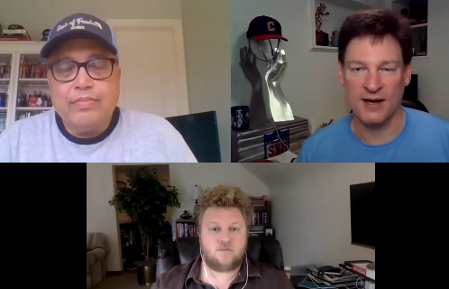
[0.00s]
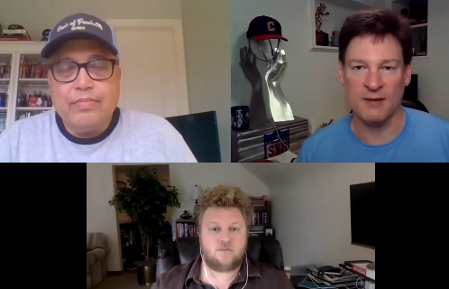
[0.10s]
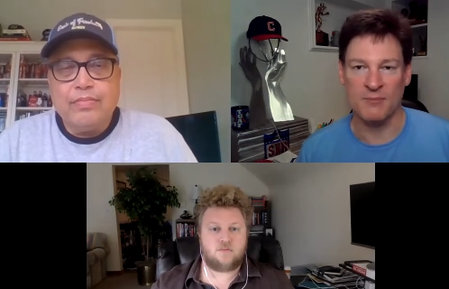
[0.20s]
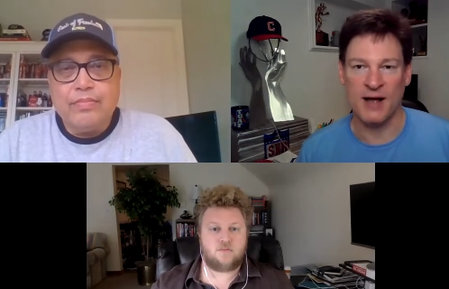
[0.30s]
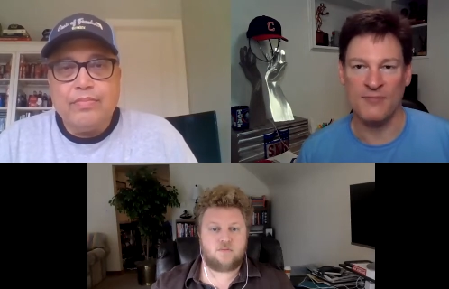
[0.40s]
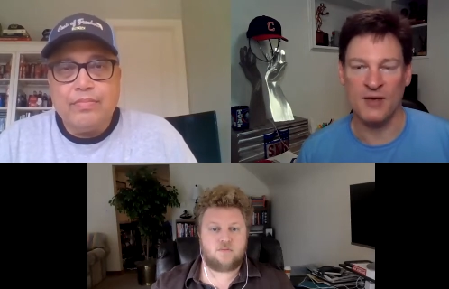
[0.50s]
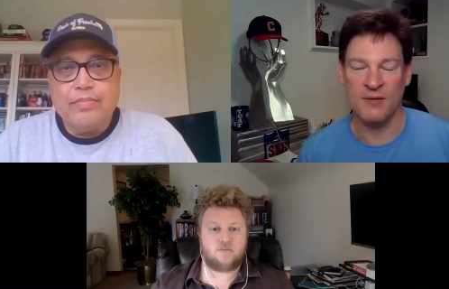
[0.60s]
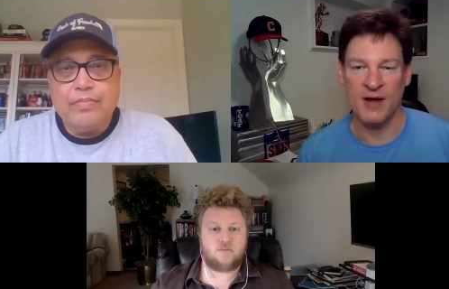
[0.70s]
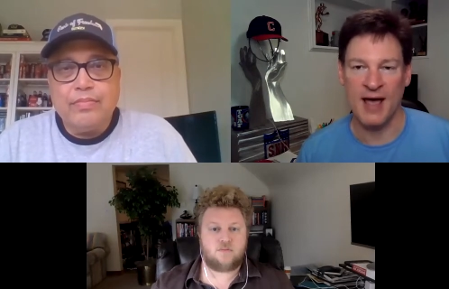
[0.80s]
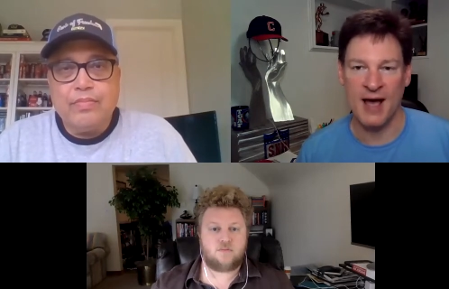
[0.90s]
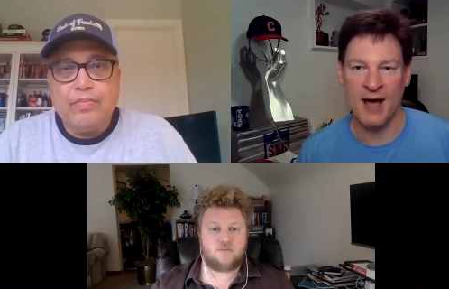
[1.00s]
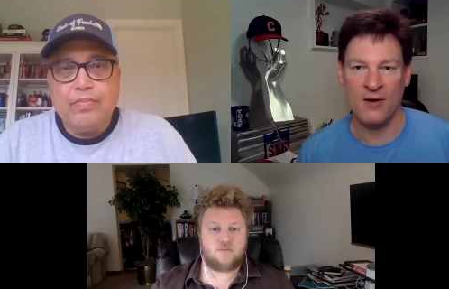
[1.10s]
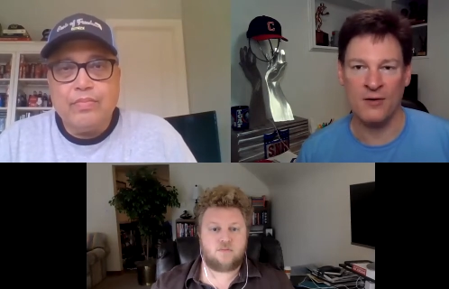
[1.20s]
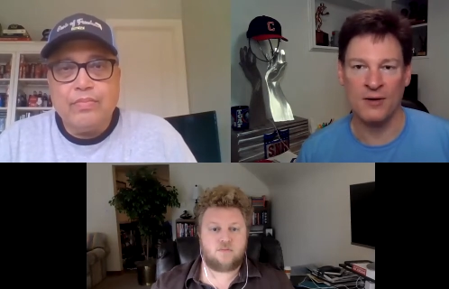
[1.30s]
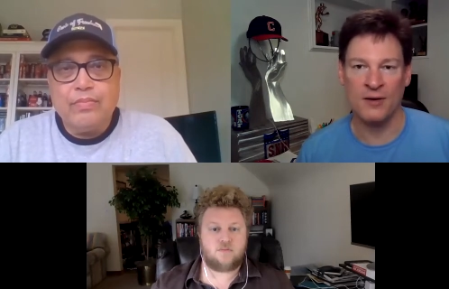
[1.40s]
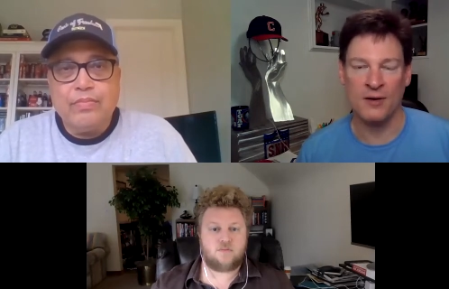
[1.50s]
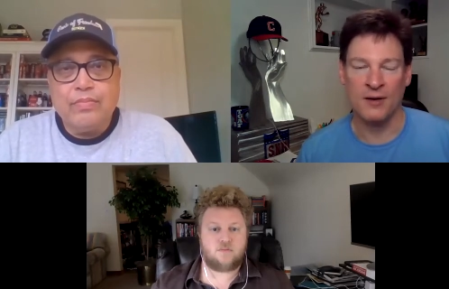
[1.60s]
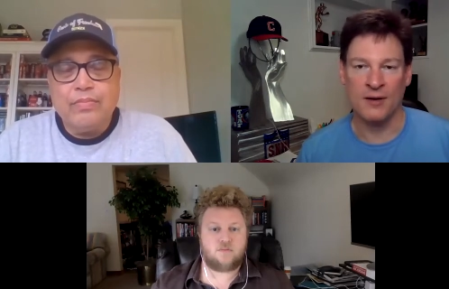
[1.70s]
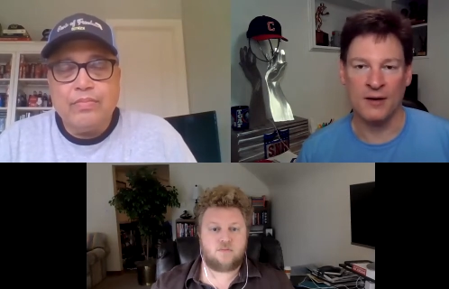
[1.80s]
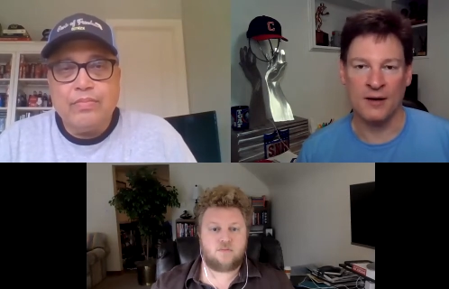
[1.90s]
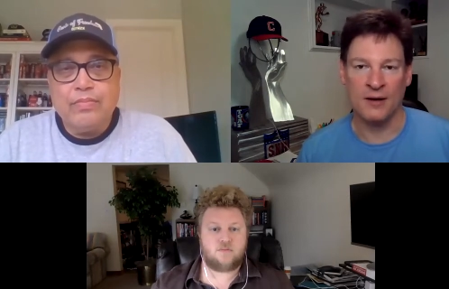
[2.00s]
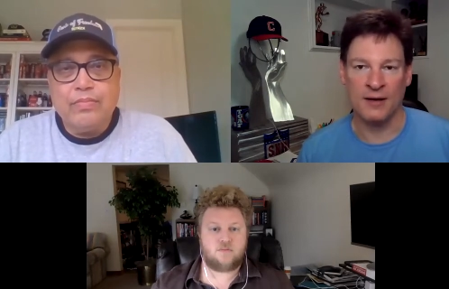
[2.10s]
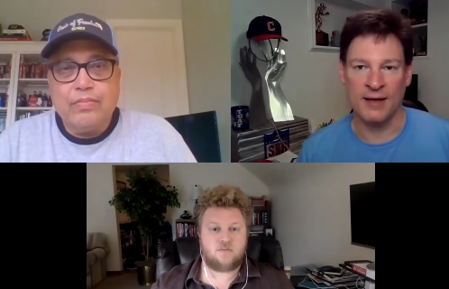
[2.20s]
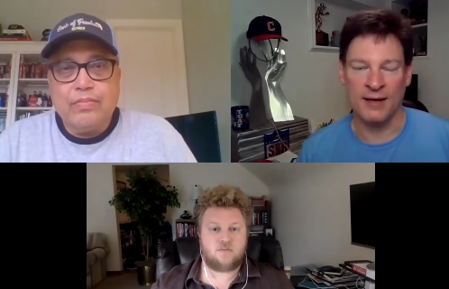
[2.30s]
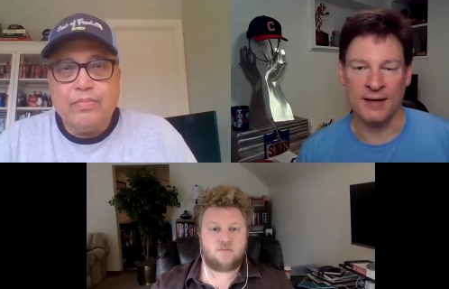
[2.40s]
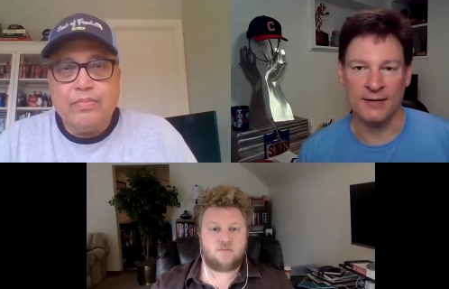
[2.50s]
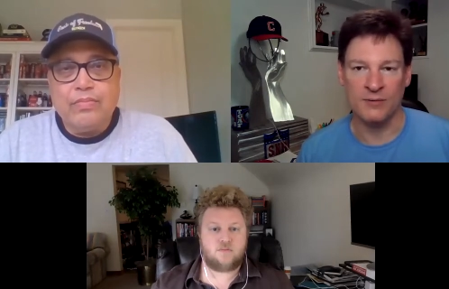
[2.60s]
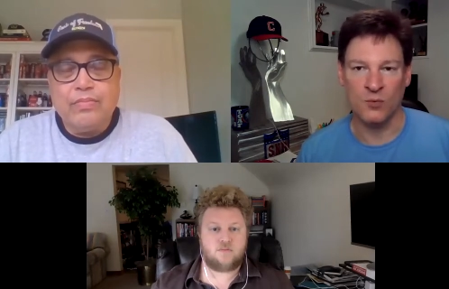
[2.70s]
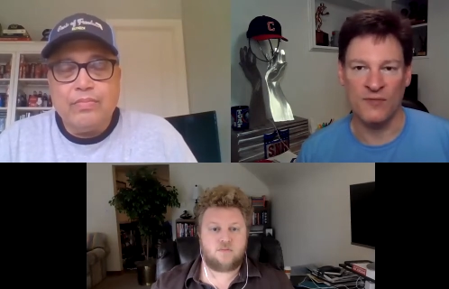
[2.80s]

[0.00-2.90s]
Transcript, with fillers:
Speaker 1: think about them now, uh, and